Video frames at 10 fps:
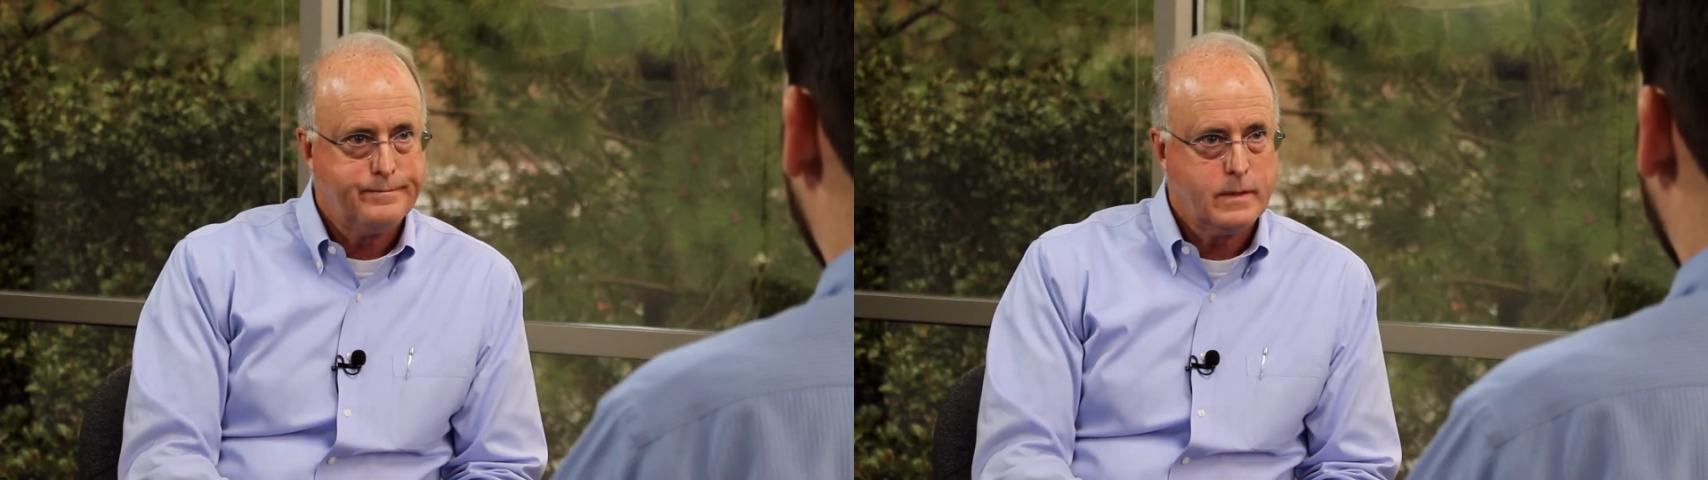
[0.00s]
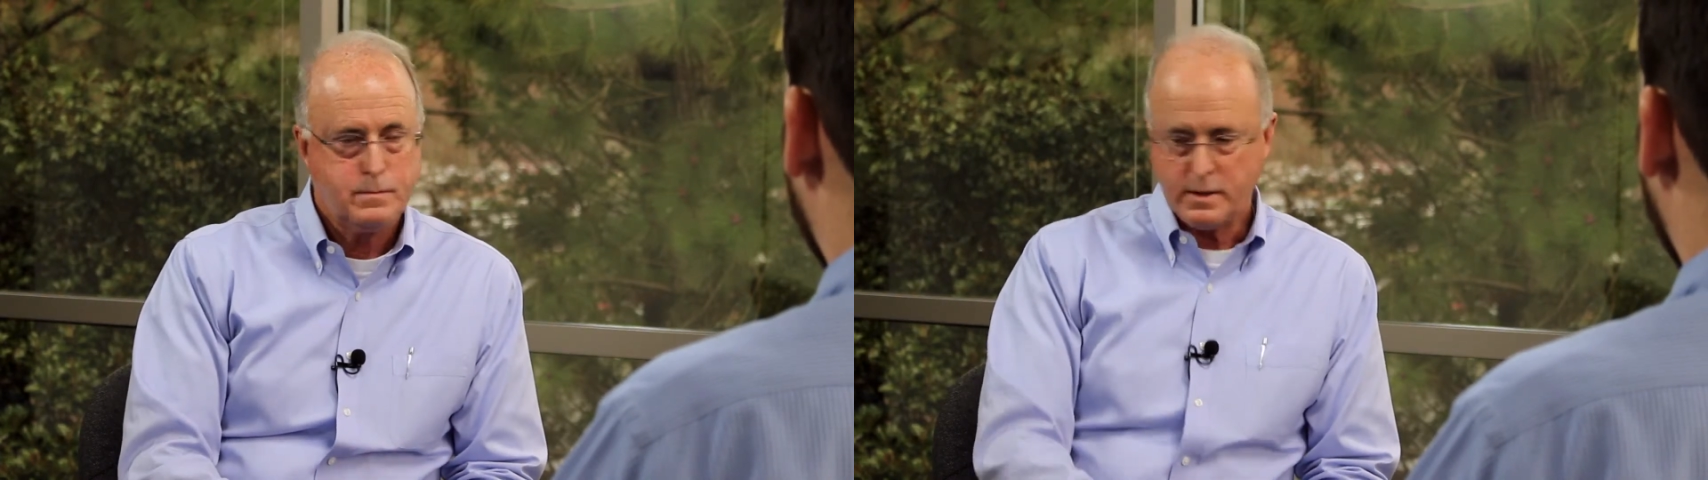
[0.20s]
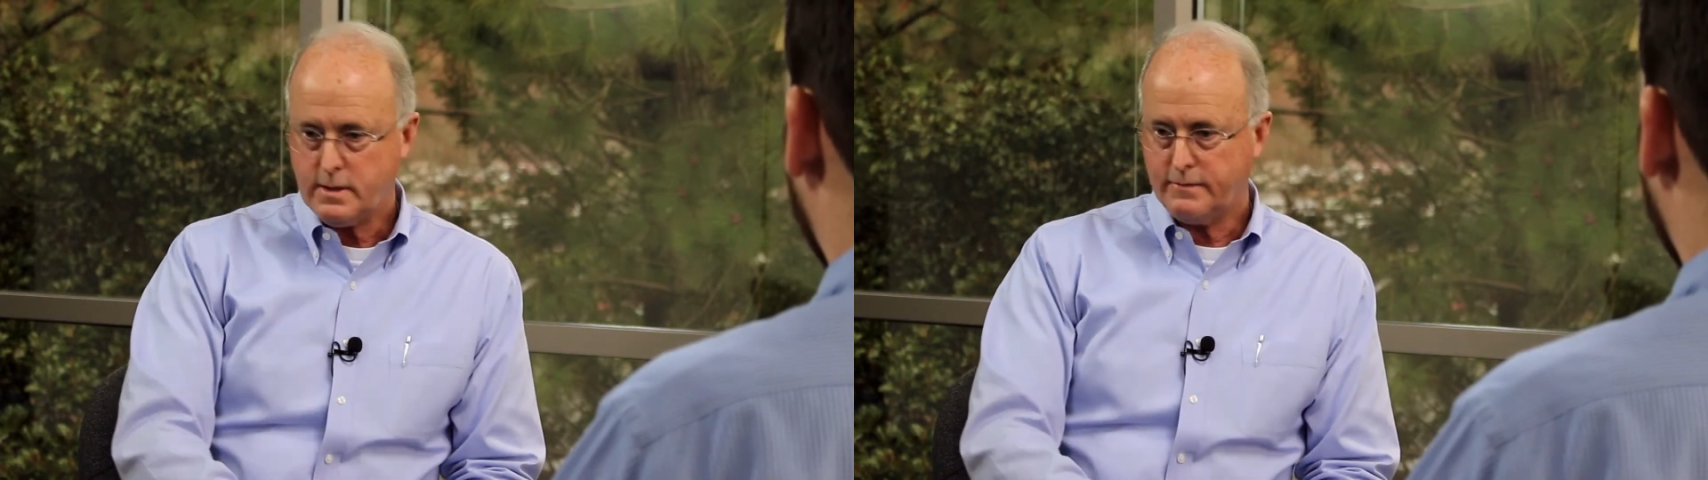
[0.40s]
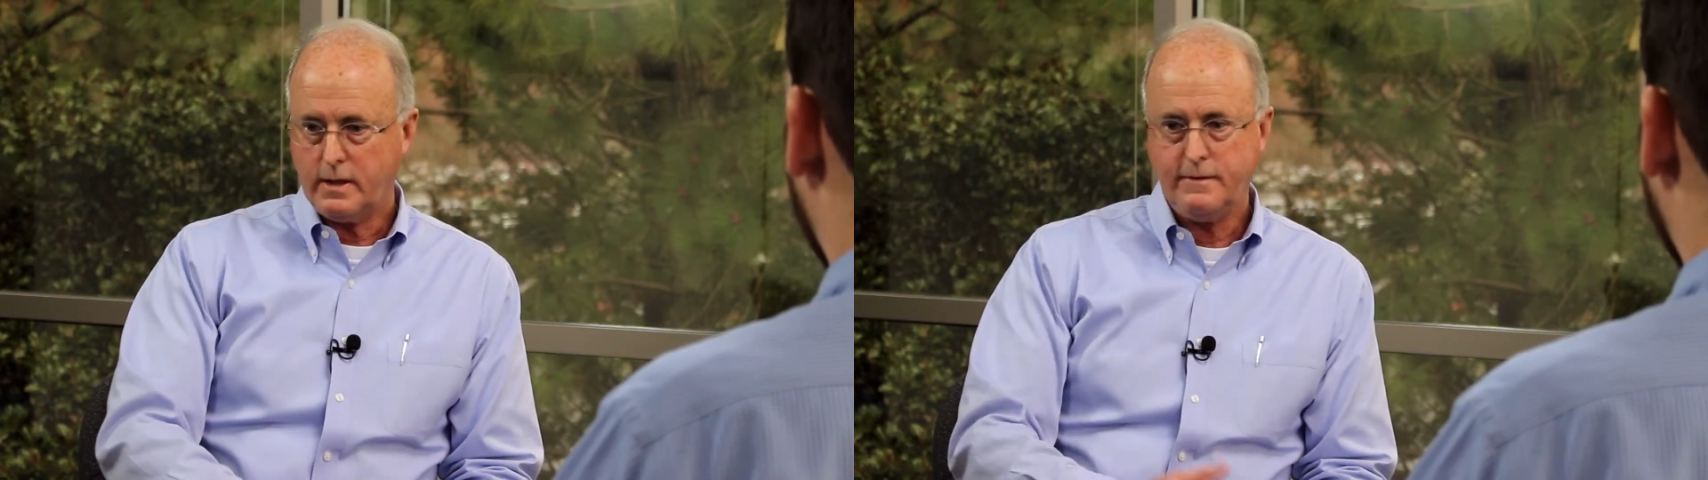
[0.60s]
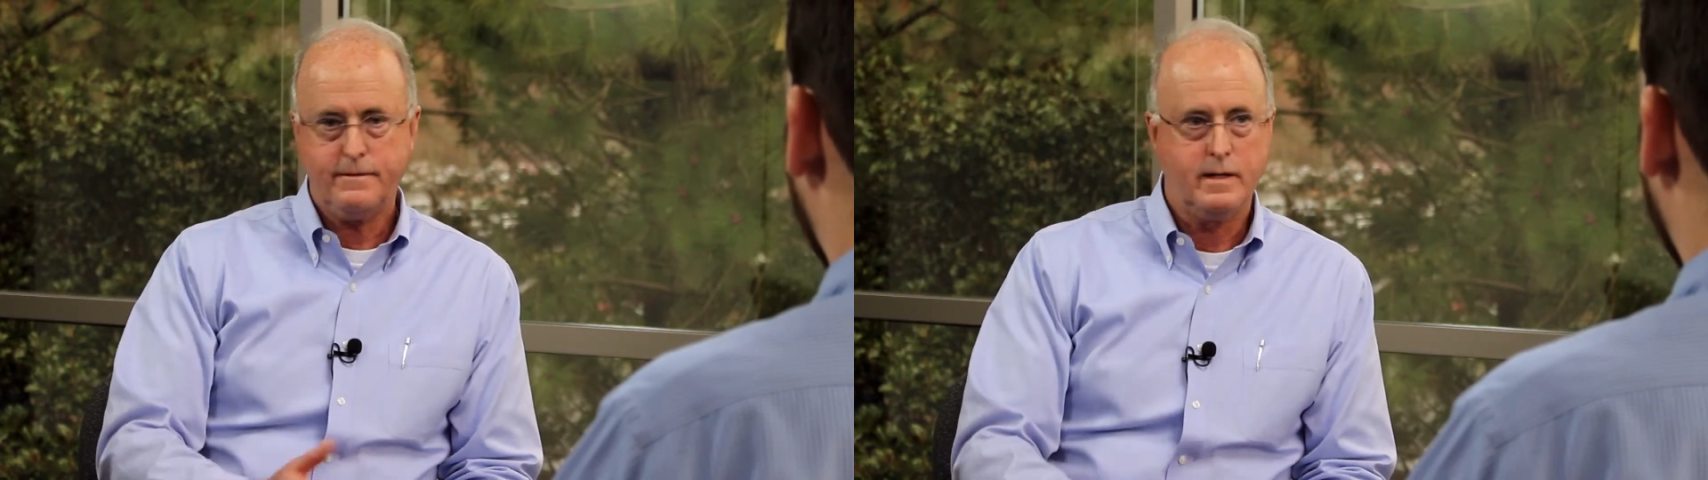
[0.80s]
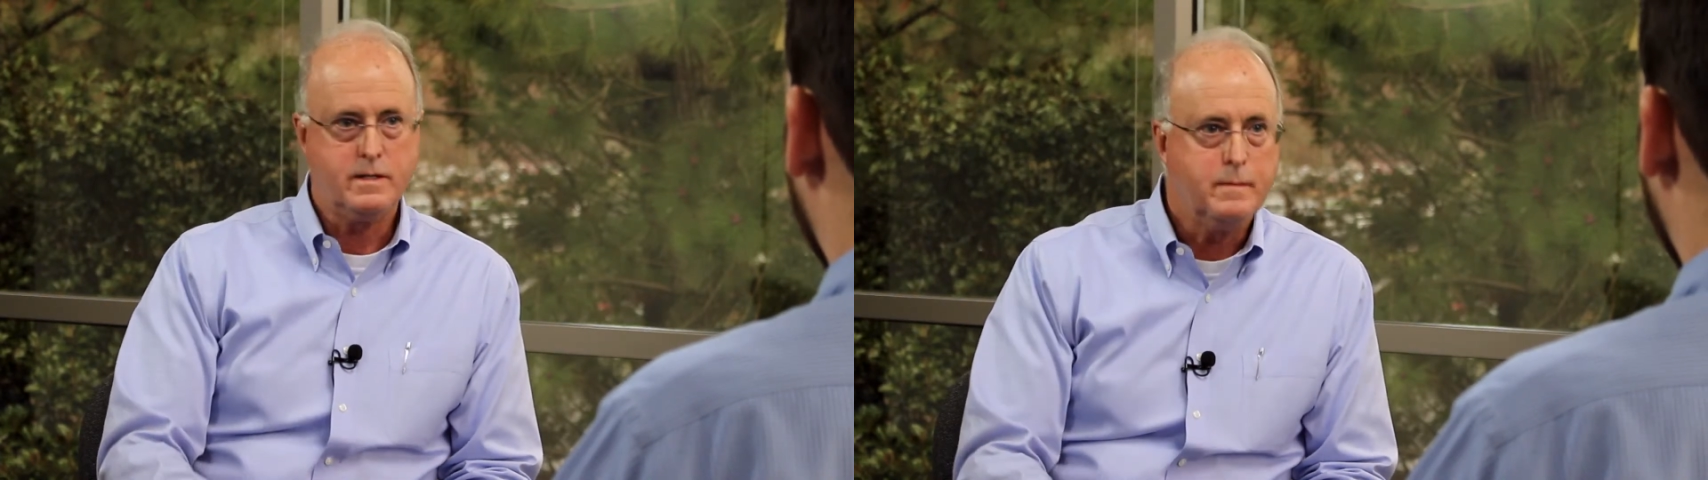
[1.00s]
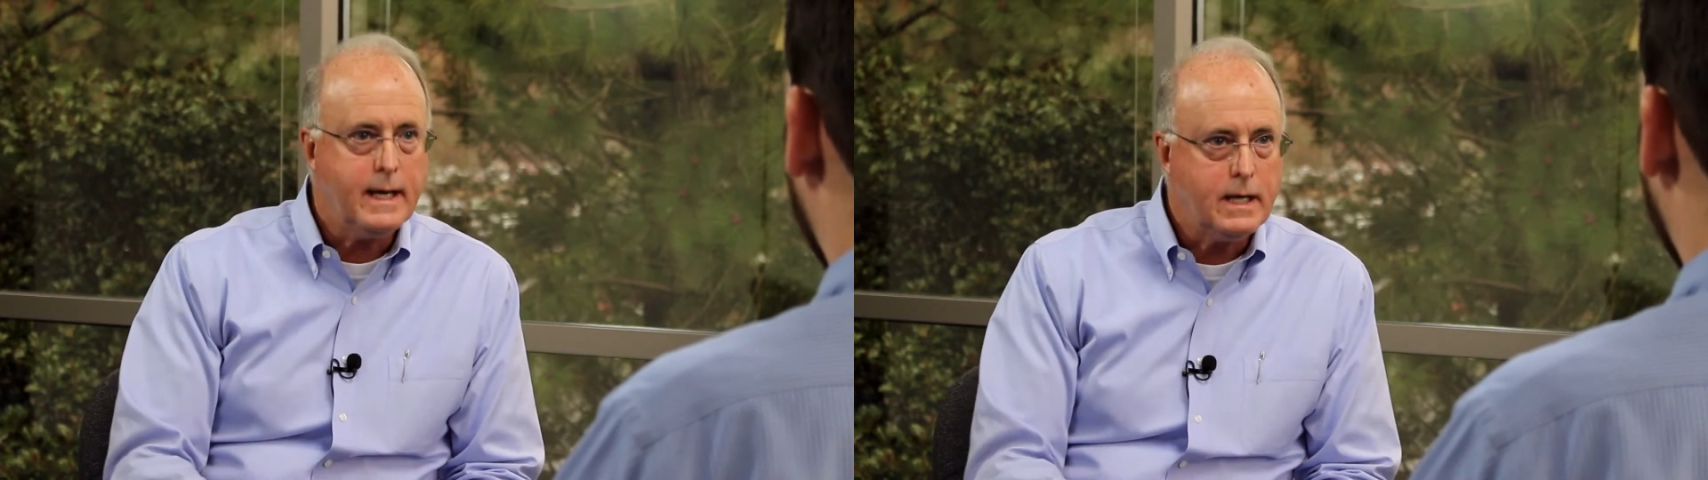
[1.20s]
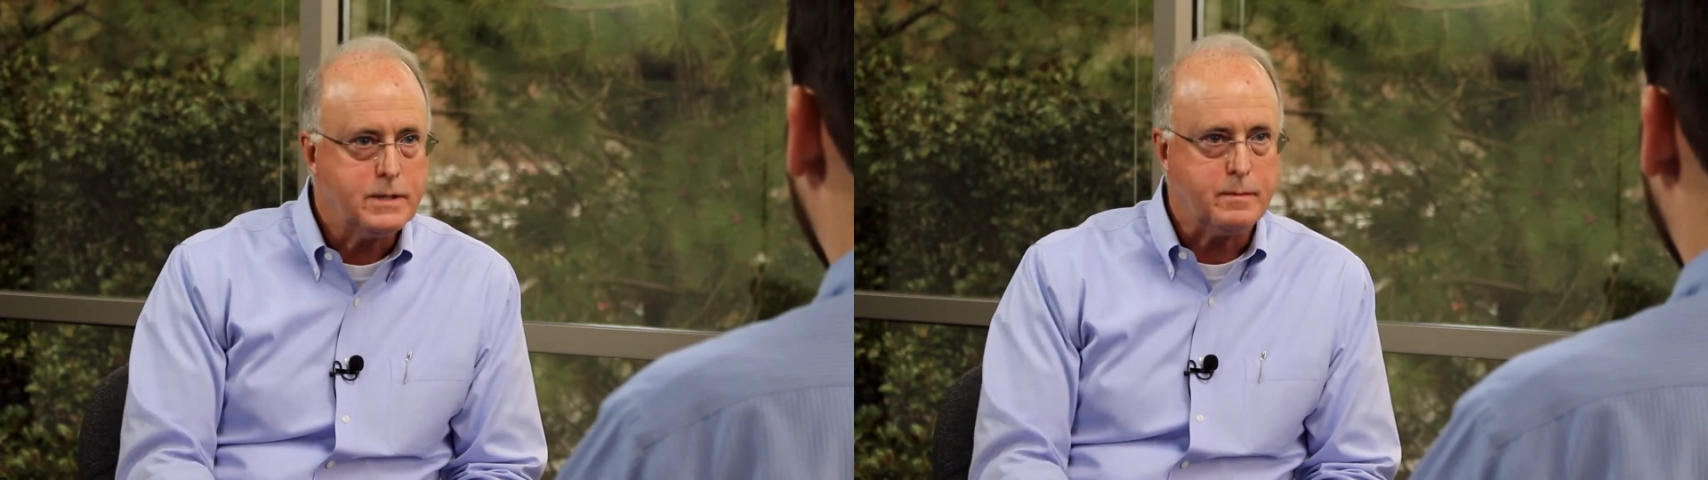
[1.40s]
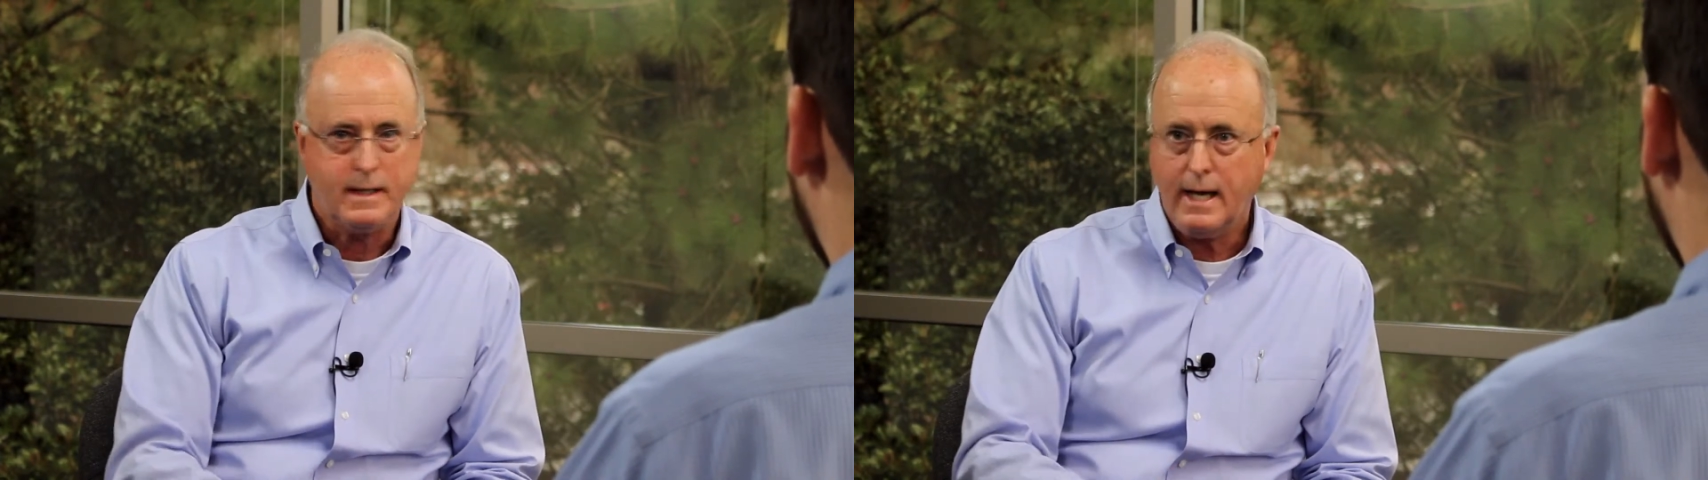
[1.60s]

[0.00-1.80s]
specifically funds management,